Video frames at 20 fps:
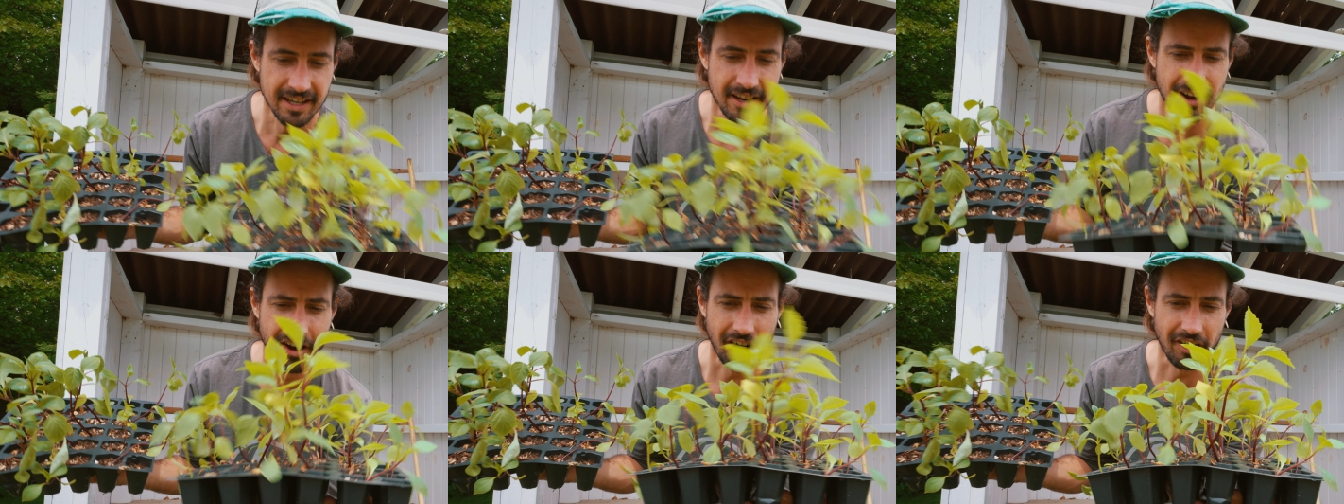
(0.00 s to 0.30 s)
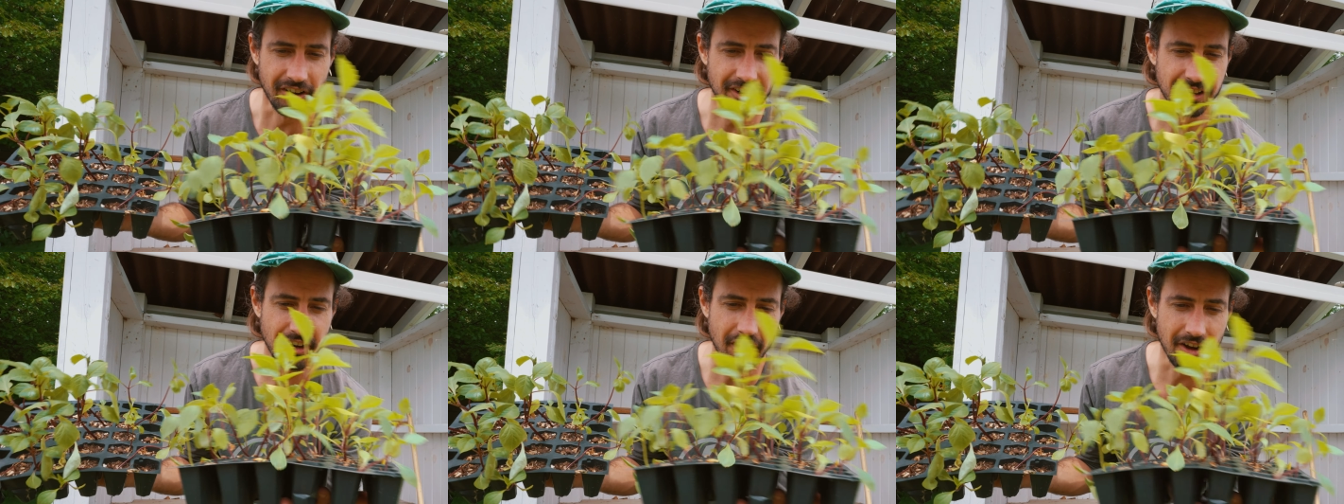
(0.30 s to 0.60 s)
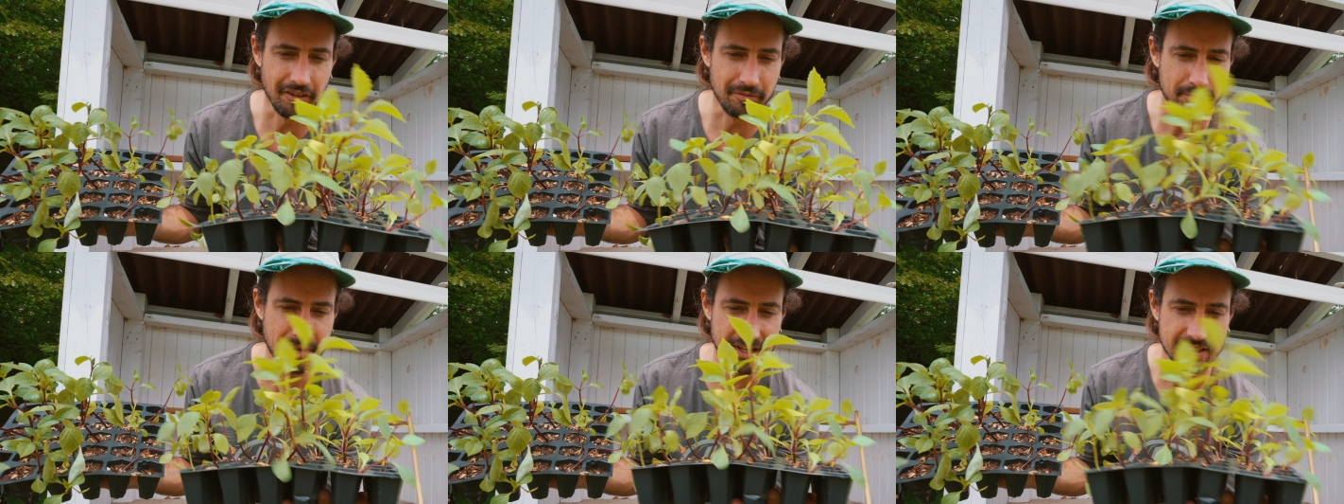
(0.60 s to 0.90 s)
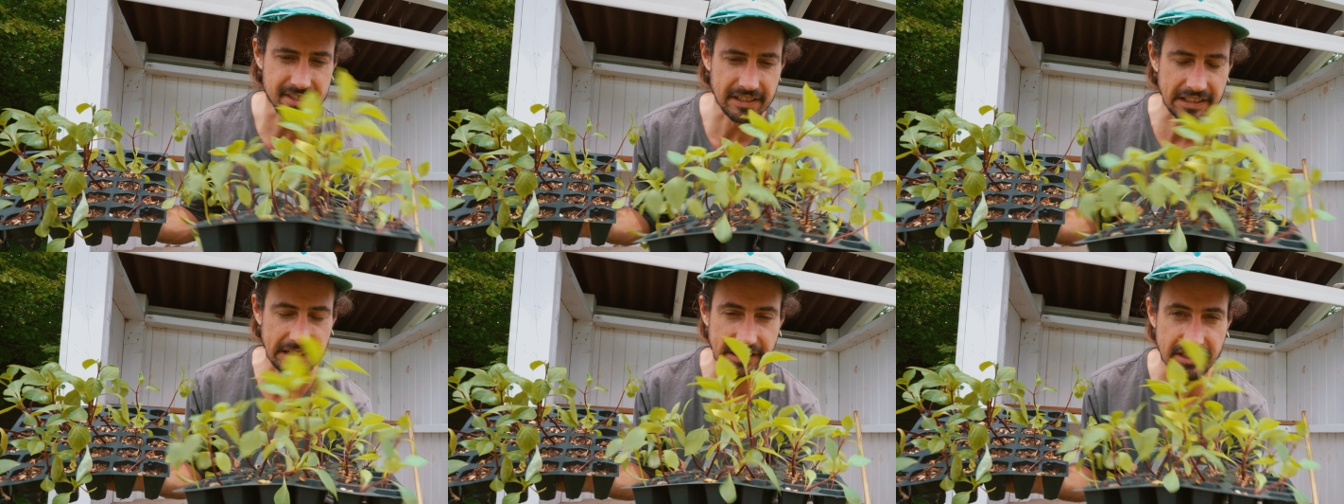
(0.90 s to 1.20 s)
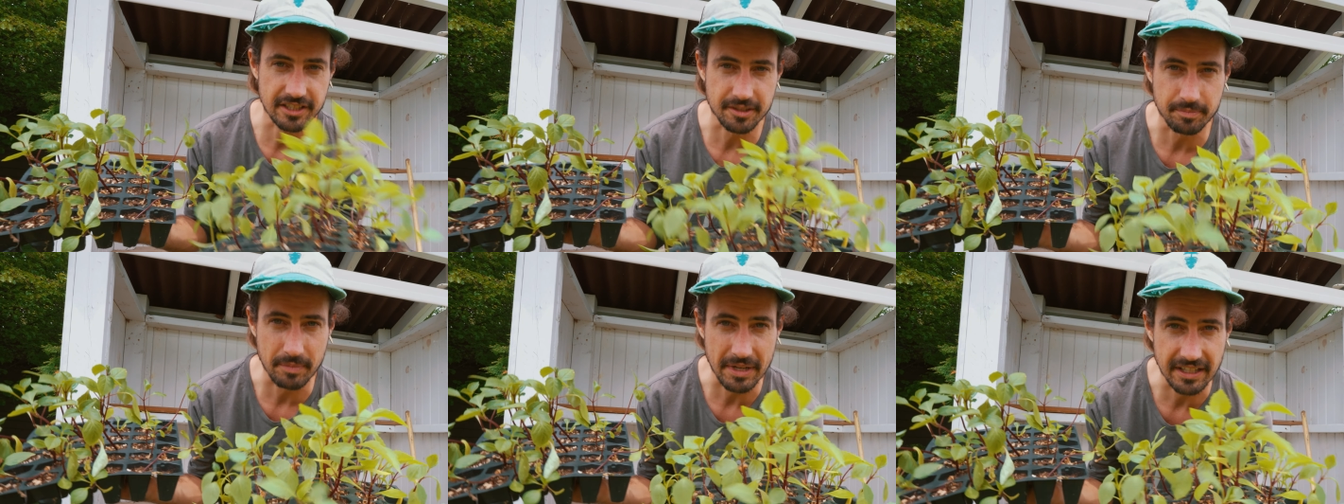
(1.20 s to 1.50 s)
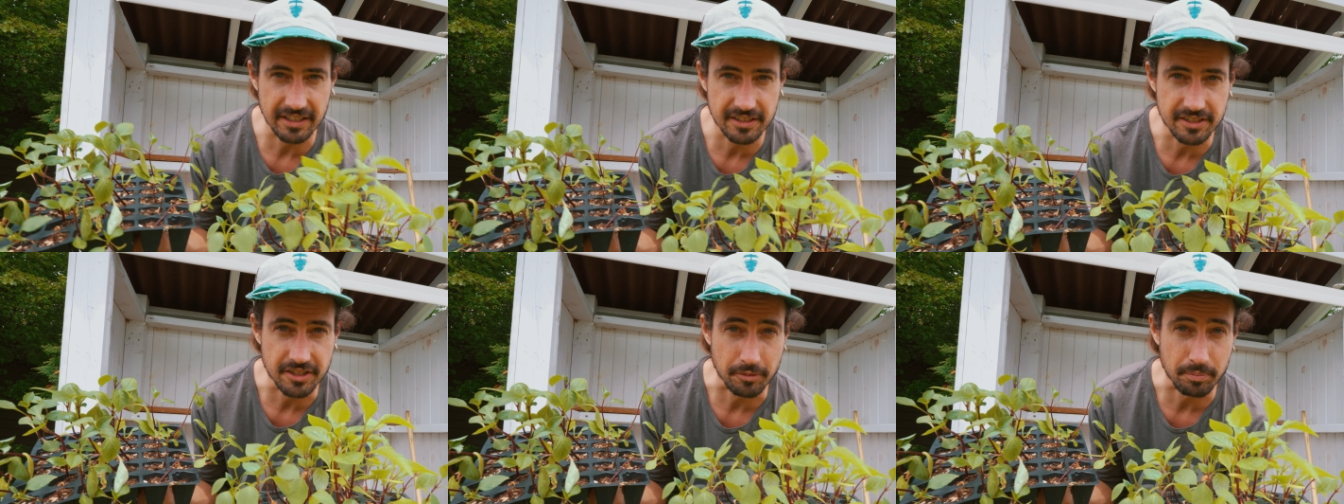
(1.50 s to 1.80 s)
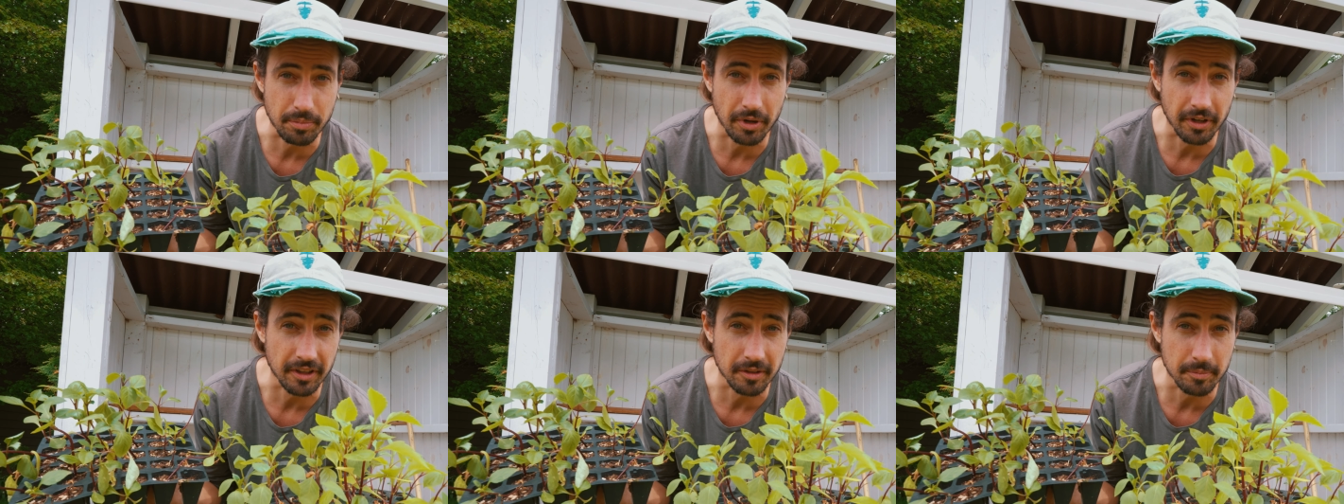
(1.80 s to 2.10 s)
Hardening off basically just means you're
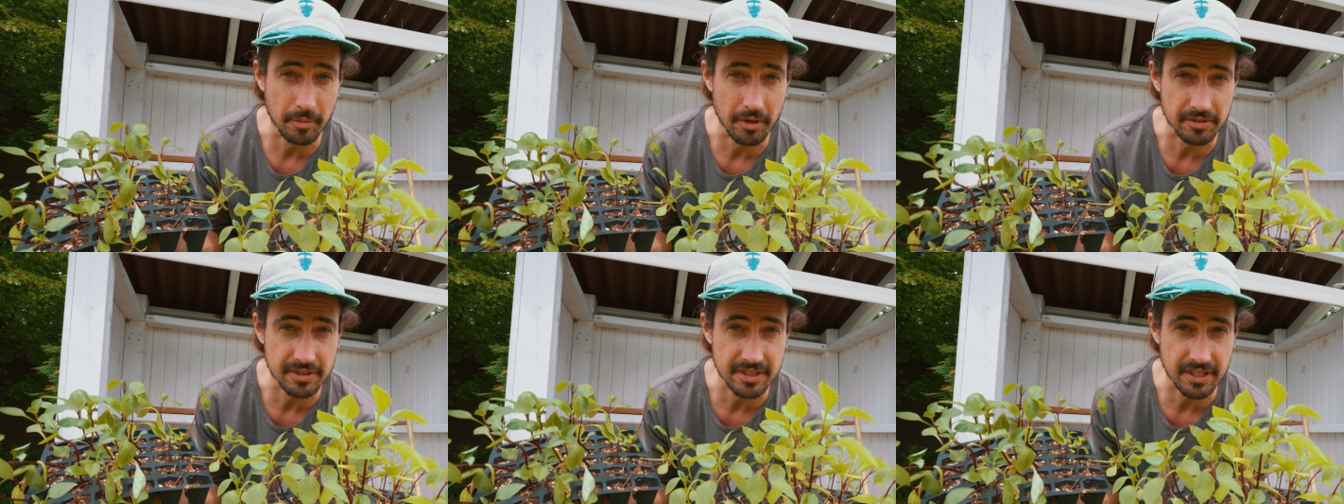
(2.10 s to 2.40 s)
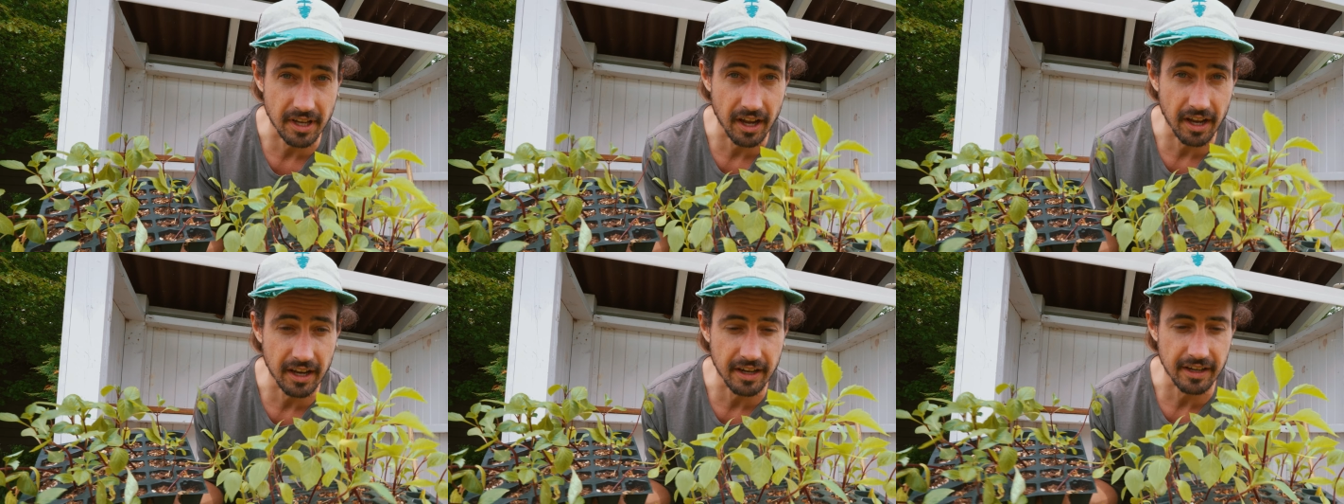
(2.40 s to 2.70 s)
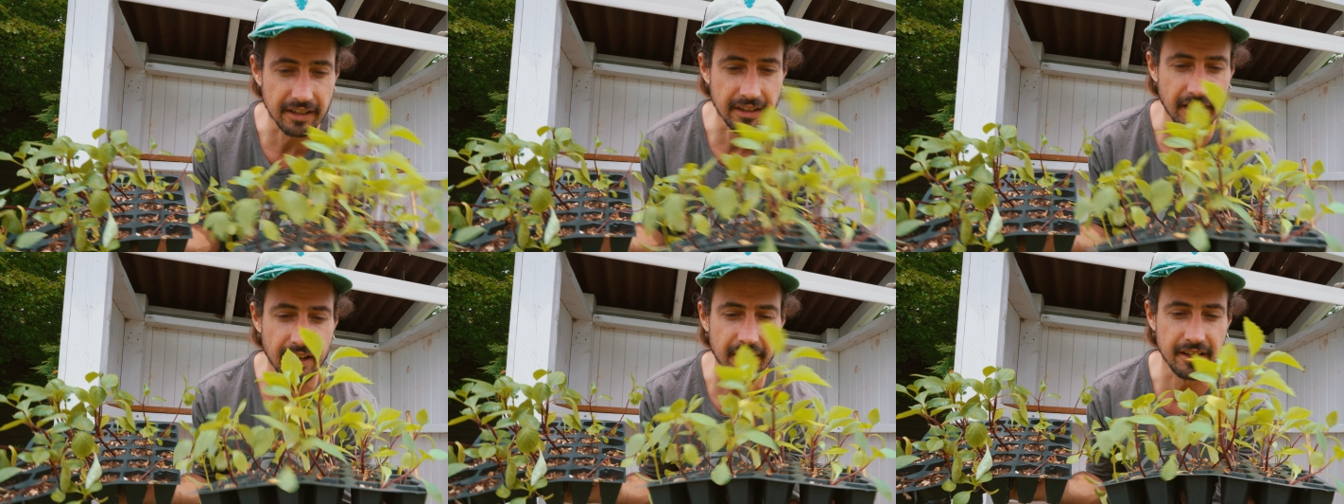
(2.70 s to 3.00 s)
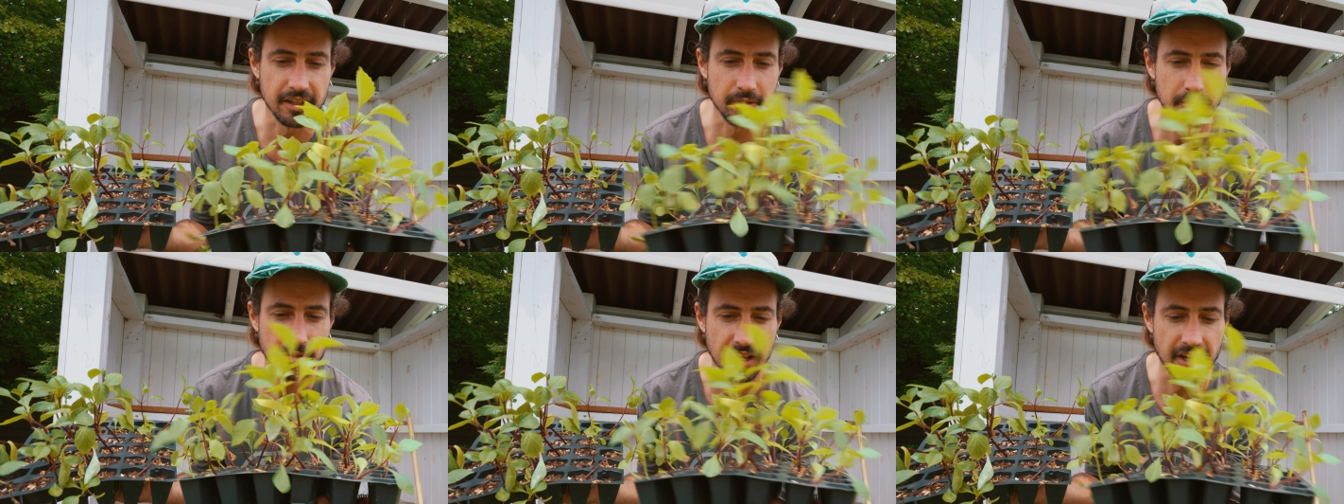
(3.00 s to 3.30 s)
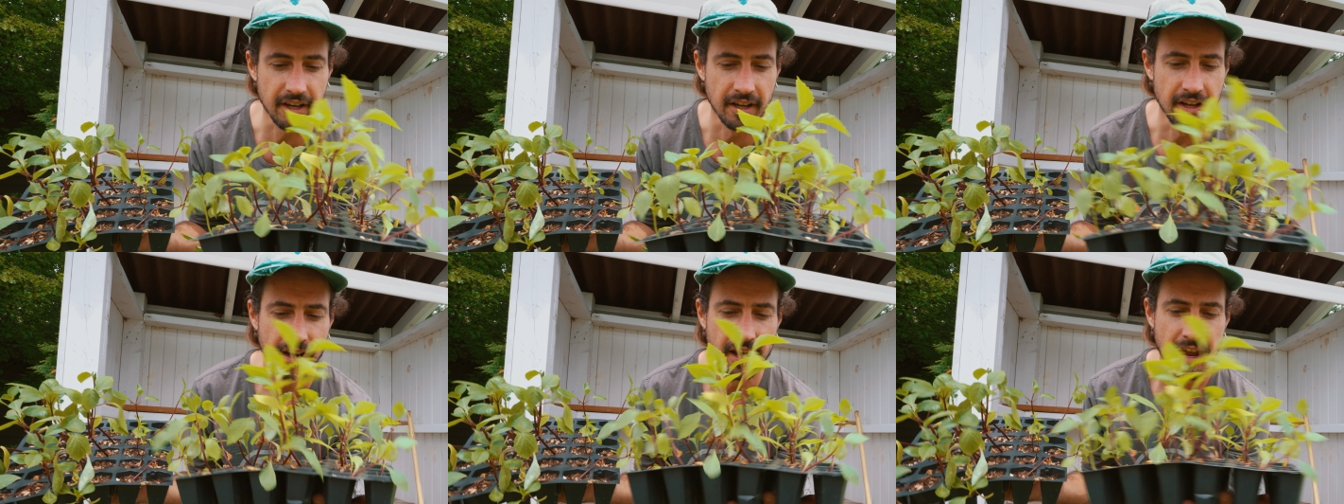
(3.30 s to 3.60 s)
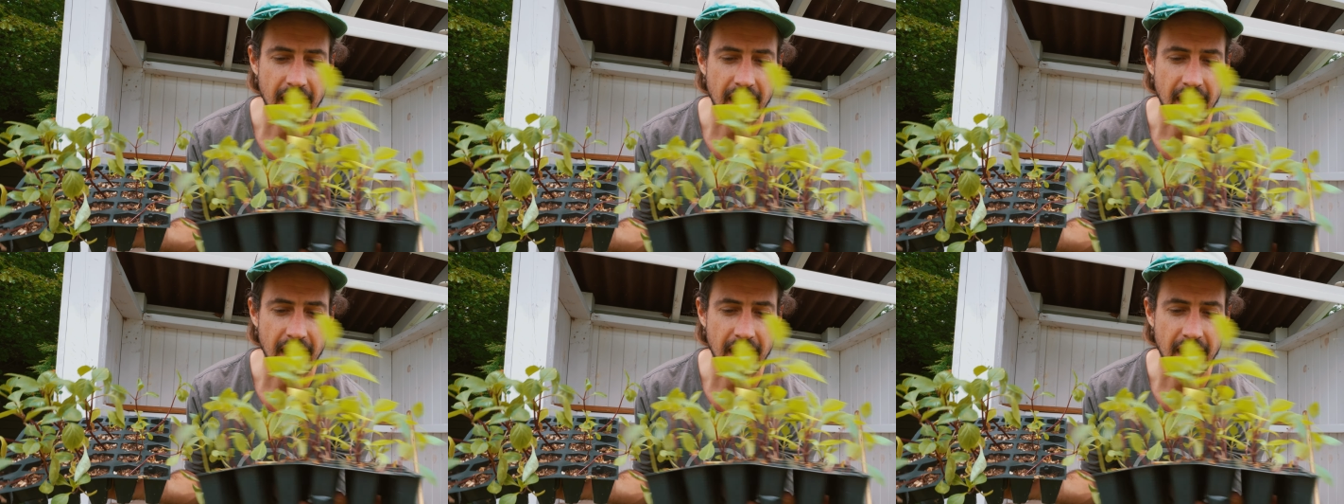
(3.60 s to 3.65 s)
putting them outside and letting them get